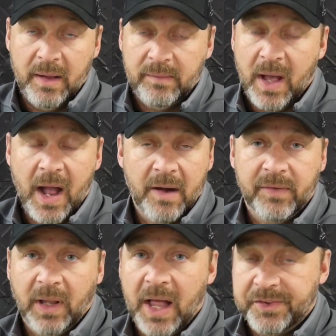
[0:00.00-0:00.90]
higher
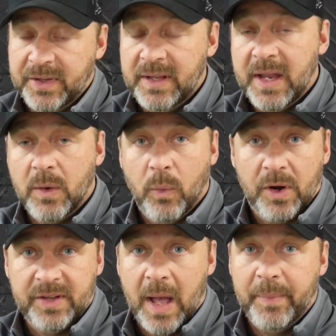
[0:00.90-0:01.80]
velocity, they can
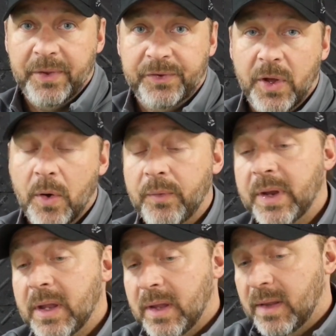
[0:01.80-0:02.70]
work top of the zone.
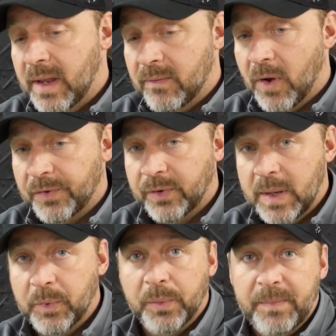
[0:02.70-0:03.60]
And they were also
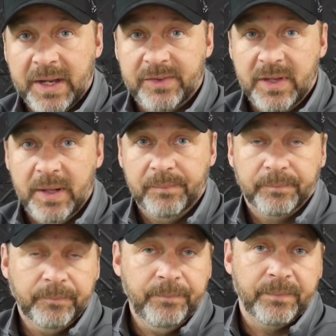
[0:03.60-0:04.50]
able to mix in
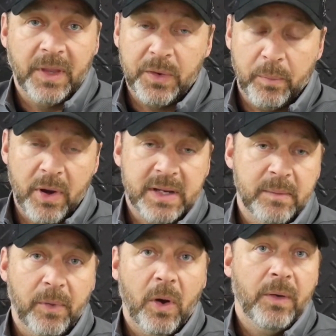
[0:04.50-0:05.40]
their breaking
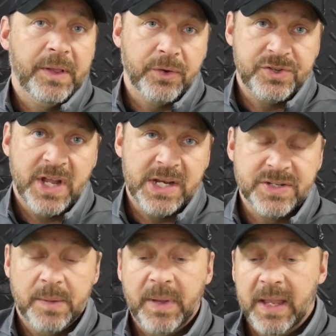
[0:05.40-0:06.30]
ball and their
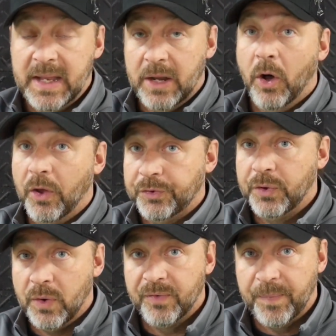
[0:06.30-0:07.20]
changeup, and then also
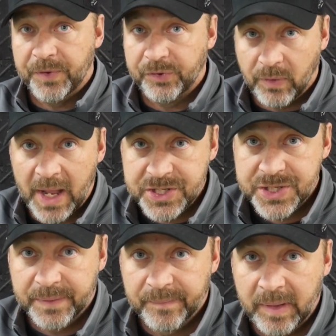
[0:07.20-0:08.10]
go from the stretch,
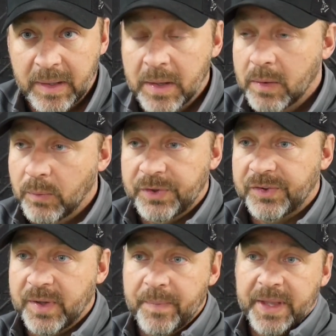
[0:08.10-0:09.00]
which is
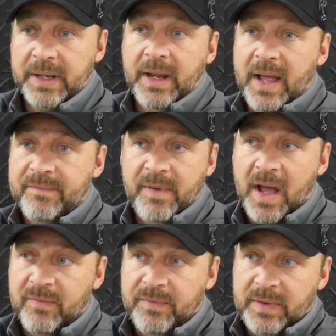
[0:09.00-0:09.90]
something that
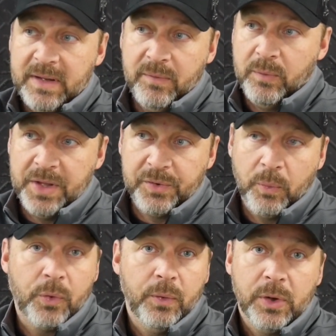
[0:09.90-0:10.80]
I've even as a
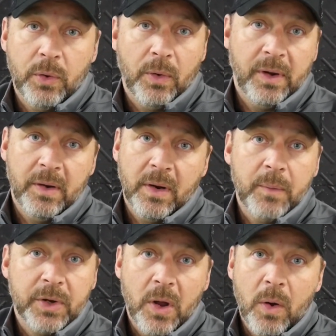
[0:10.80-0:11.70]
recruiting coordinator, I
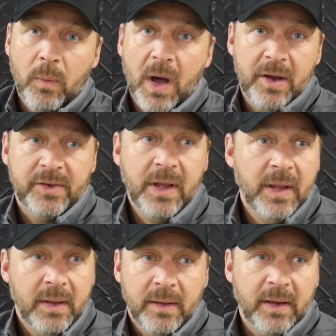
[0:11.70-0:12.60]
would go and watch.
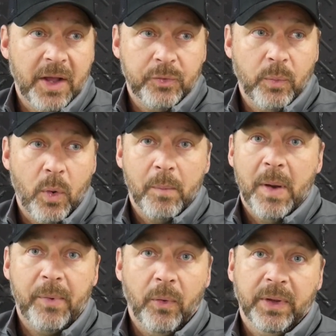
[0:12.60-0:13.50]
Guys would warm
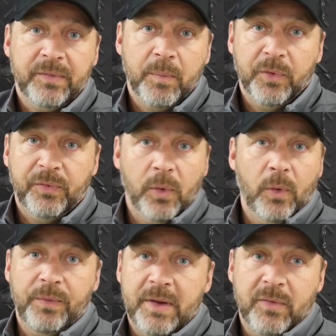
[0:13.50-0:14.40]
up only from the
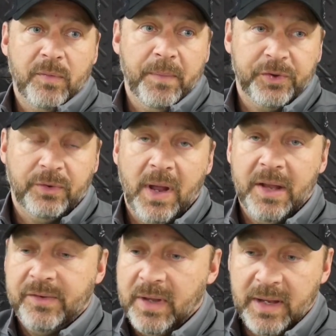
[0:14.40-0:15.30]
full, never from the
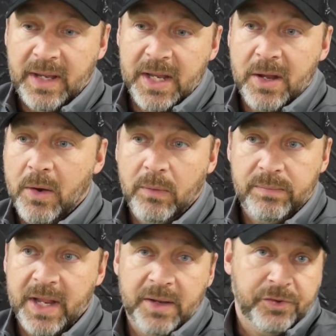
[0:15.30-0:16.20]
stretch. And then they go
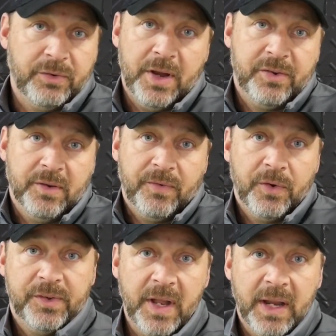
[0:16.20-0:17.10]
get in a stretch in the
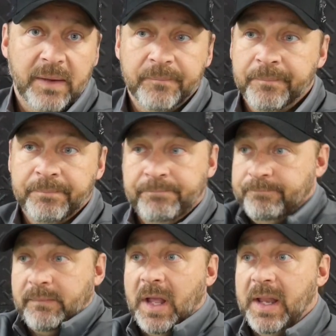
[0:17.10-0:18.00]
first inning,
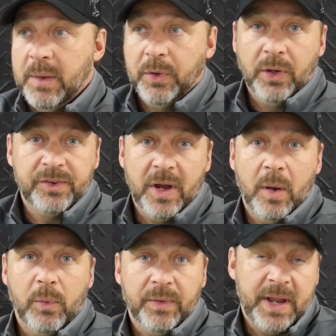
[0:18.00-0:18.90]
and it would look
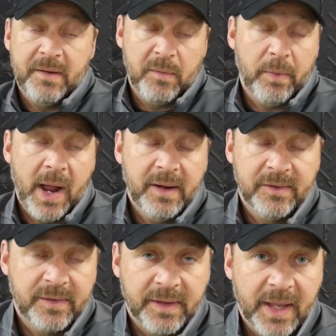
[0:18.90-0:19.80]
terrible. And they never
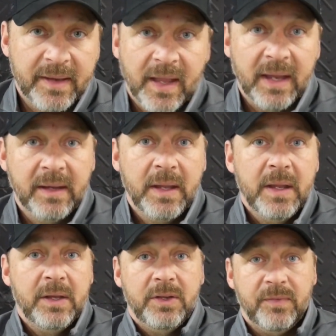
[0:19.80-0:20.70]
practiced it that day.
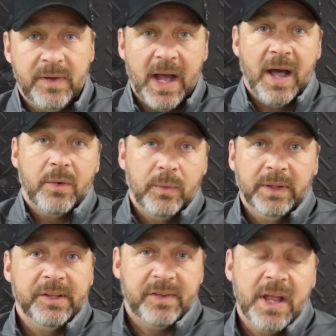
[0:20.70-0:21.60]
You've got to
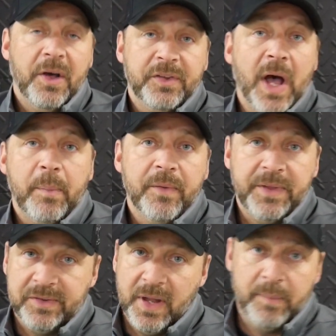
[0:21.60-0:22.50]
really stay on top of
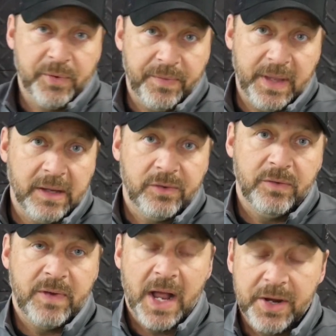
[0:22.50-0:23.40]
these types of things.
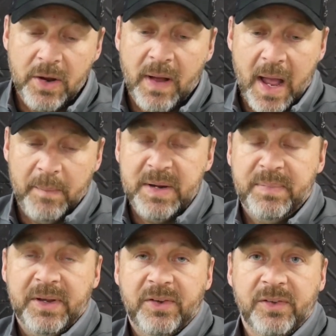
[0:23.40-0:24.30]
You've got to know how many
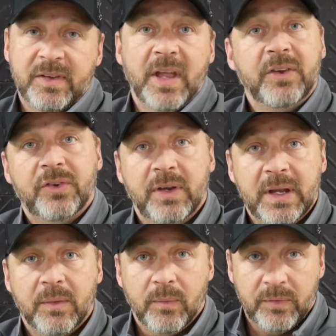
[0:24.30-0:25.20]
pitches it takes you
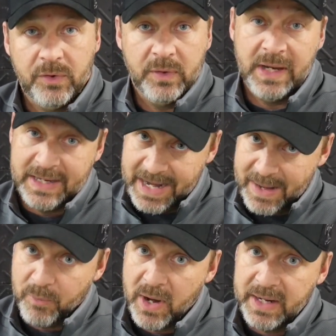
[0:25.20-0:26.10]
to get
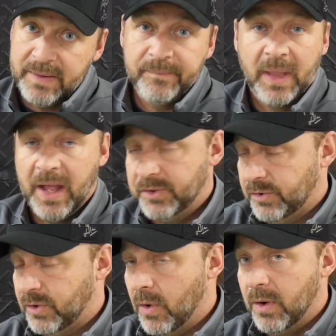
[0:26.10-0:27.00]
game ready as a
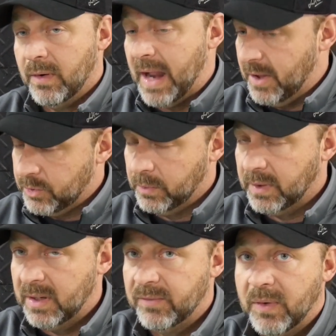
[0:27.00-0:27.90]
starter, as a
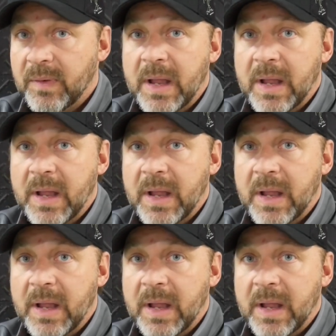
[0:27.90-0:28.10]
reliever,